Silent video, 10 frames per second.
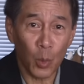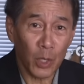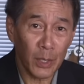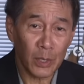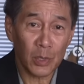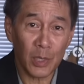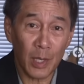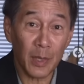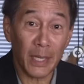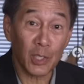we're going to see
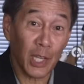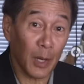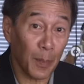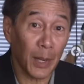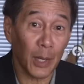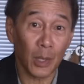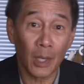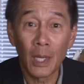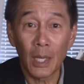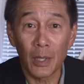things get better
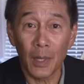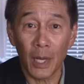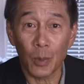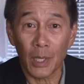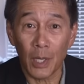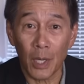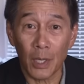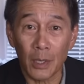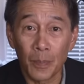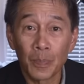in that regard.